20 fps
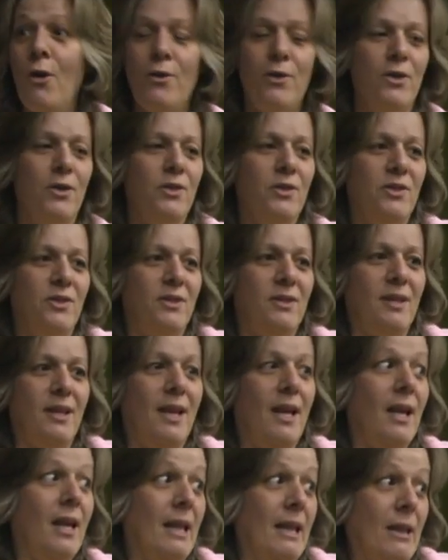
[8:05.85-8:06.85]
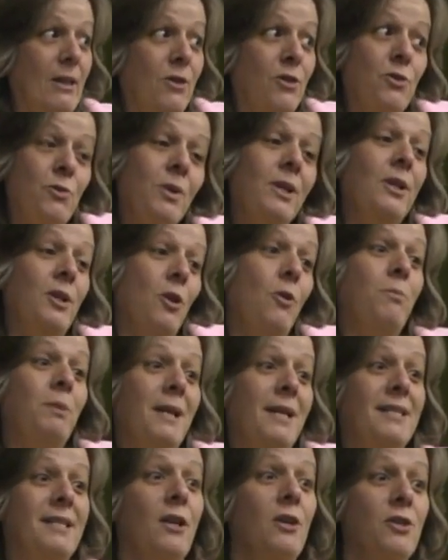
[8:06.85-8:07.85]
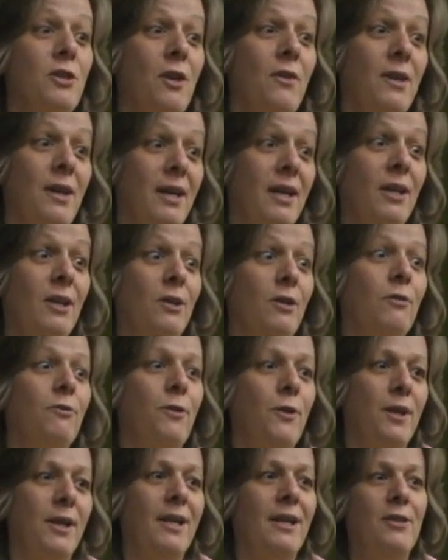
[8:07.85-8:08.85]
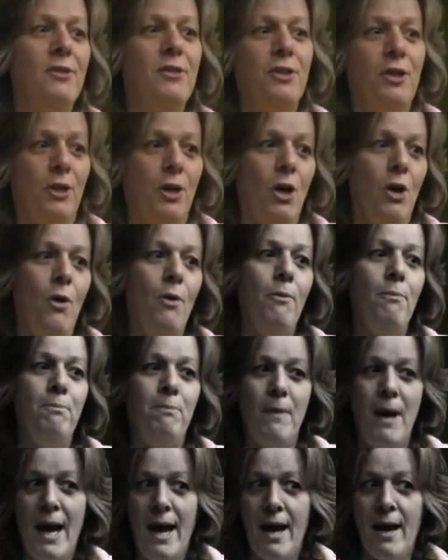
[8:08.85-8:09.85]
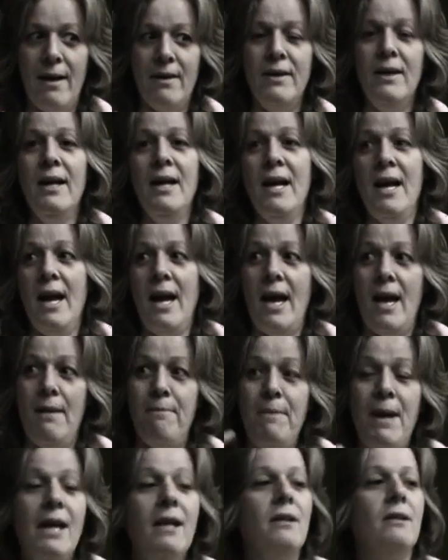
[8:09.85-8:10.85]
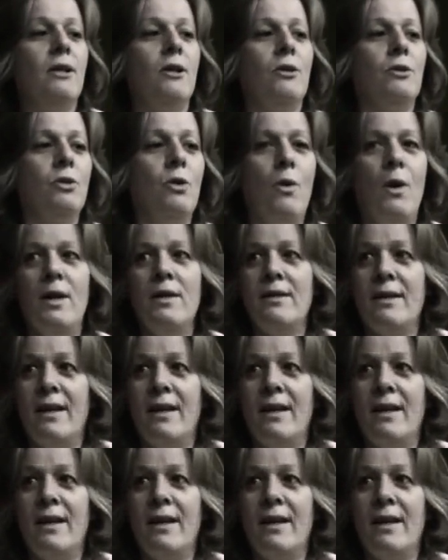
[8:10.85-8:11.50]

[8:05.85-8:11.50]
There's there's really no place else on the hill for the kids to go and and make a little noise.